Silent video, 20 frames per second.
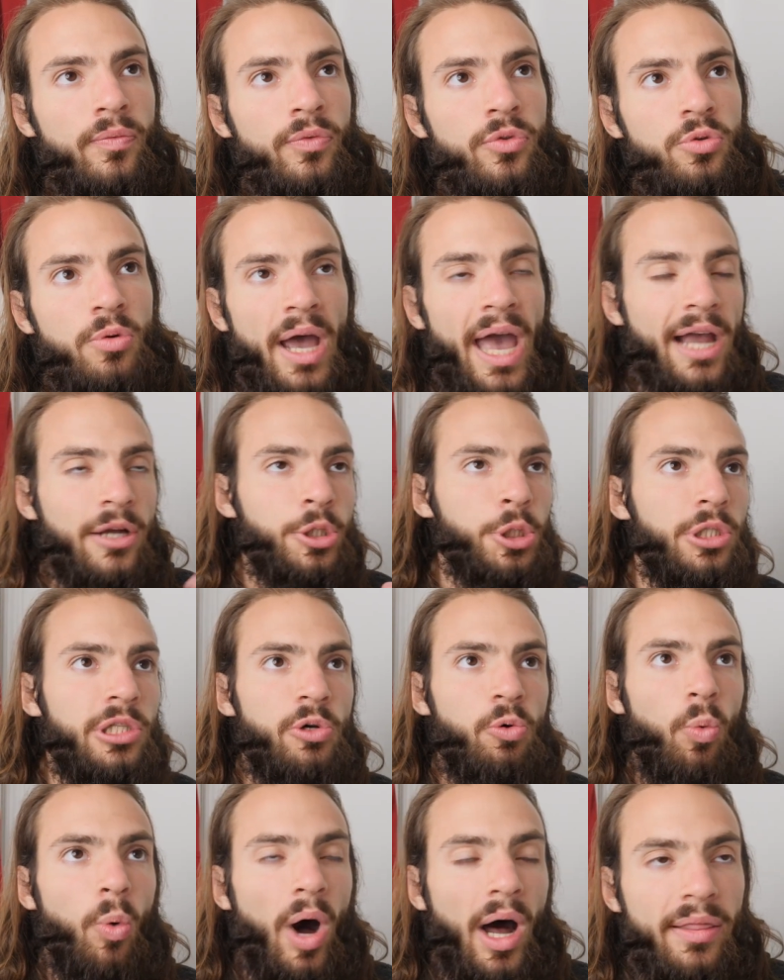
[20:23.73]
Do I actually
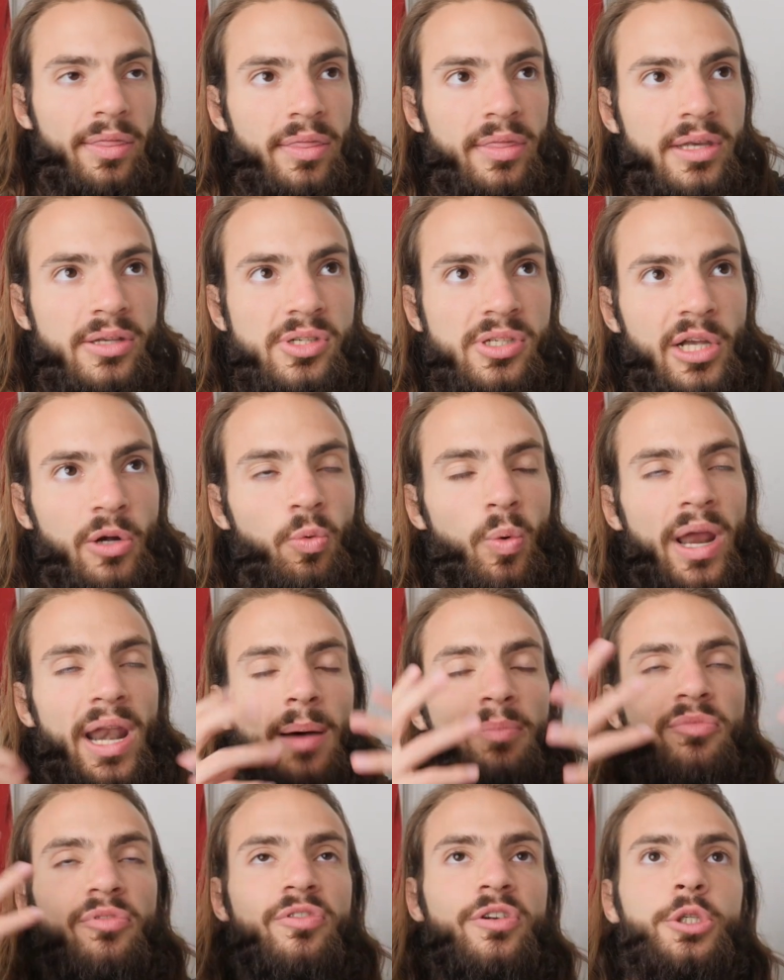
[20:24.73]
want this? Like, when
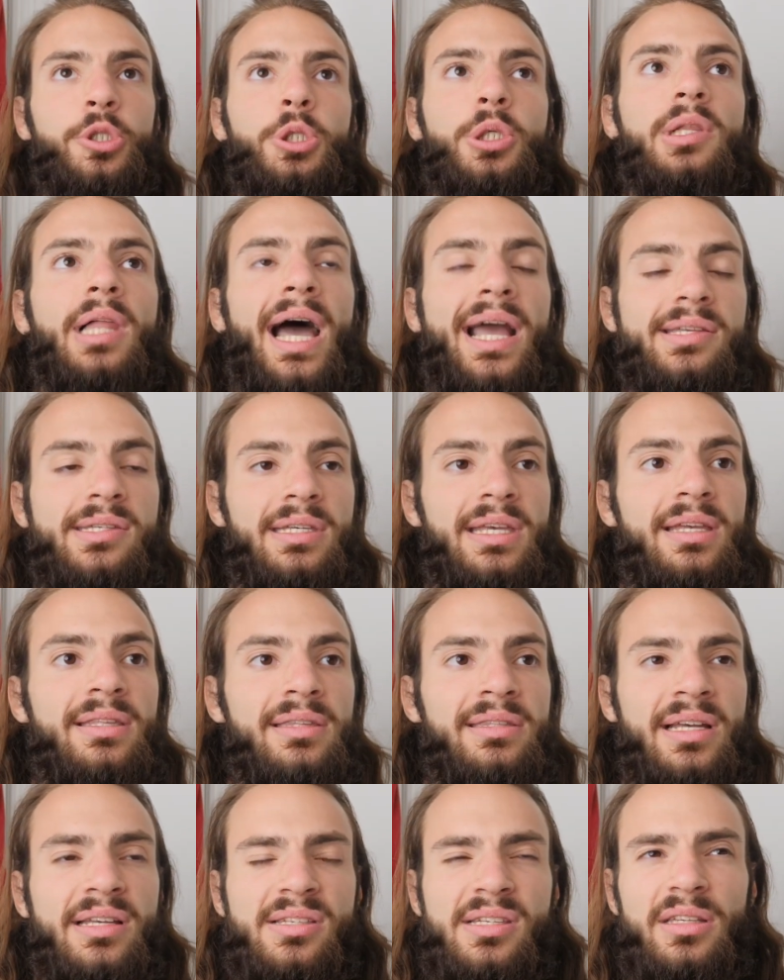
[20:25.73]
I'm visualizing
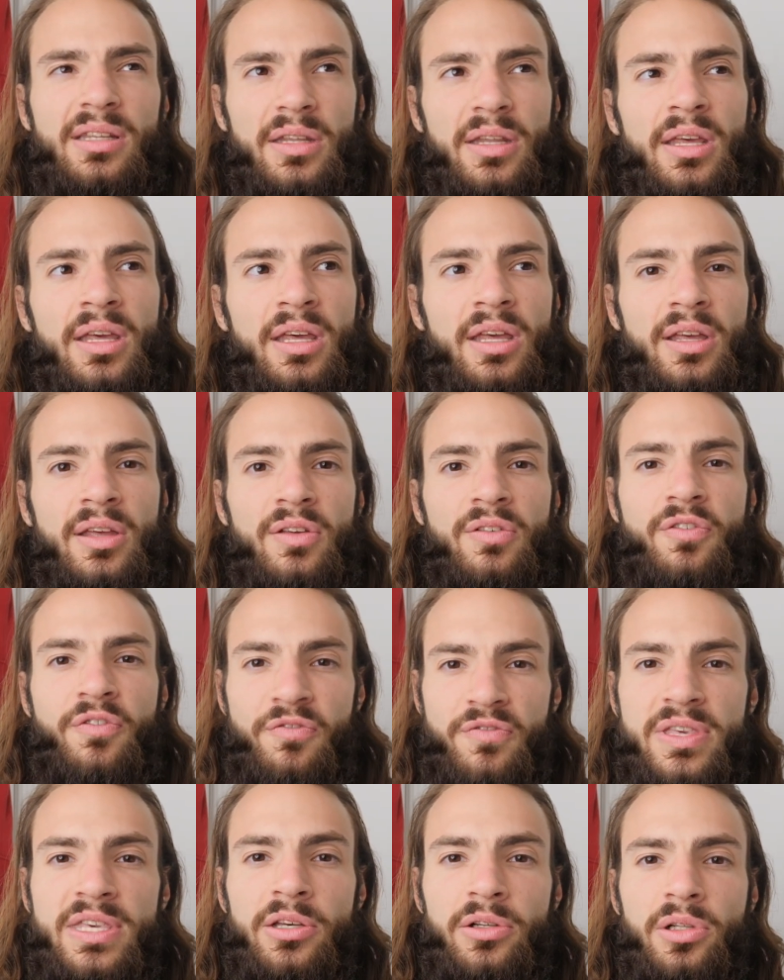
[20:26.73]
it, does it
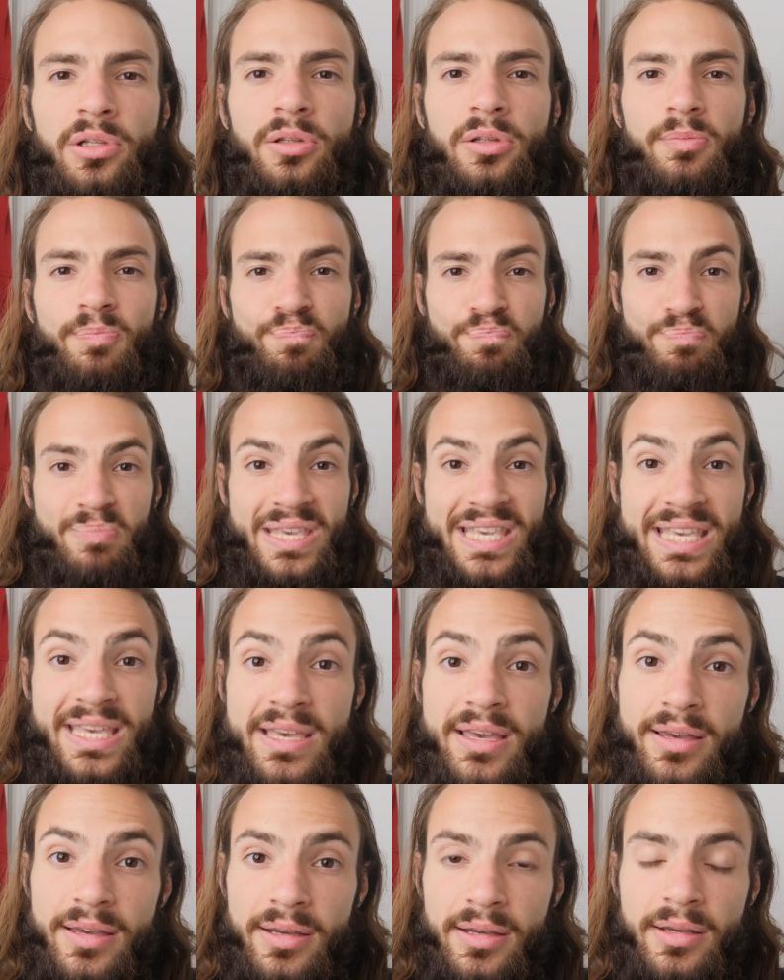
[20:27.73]
feel
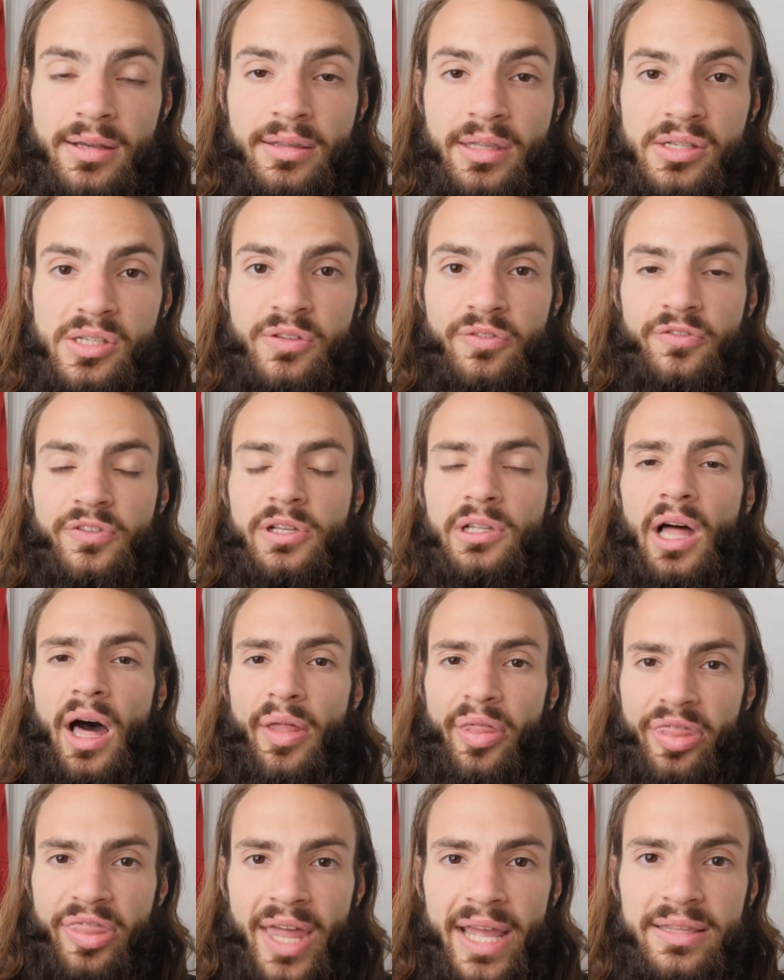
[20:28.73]
me? Does it feel
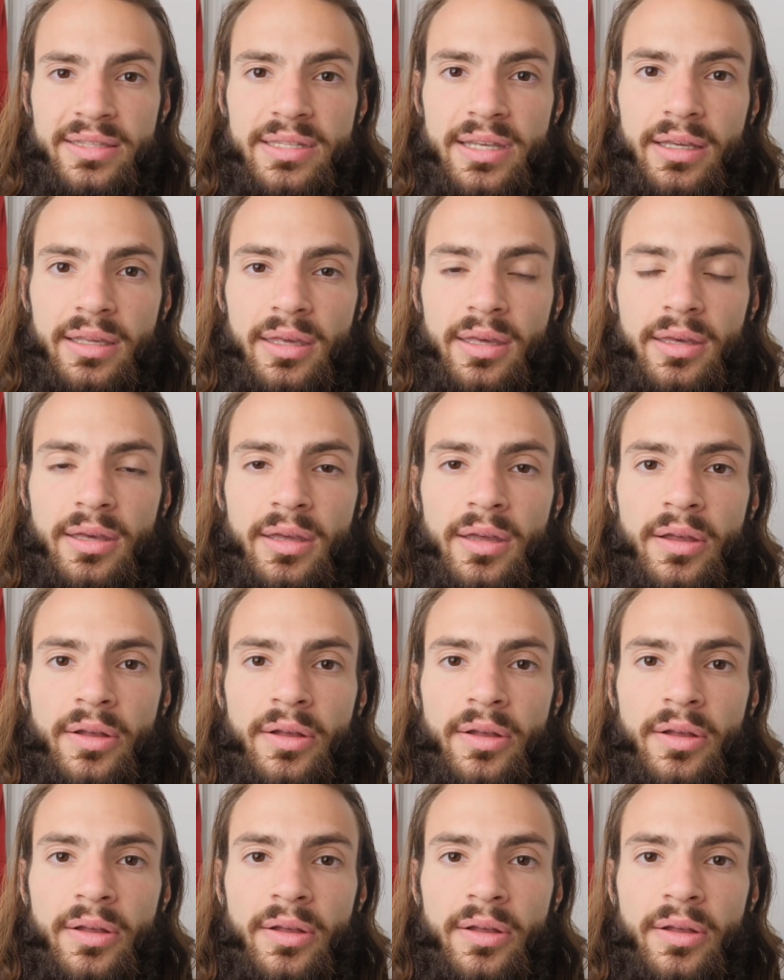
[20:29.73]
authentic?